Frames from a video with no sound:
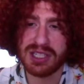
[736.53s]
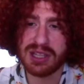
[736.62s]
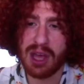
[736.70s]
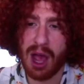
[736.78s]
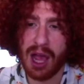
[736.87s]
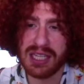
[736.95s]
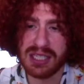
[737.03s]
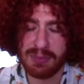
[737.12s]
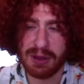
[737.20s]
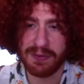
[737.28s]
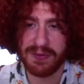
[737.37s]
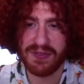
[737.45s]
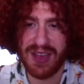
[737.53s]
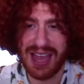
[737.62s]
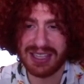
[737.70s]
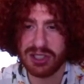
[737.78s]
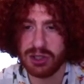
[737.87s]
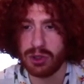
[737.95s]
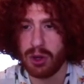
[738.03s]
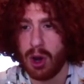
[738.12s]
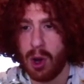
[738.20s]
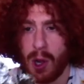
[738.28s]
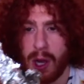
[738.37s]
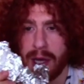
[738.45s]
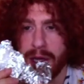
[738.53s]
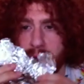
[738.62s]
ice melt faster on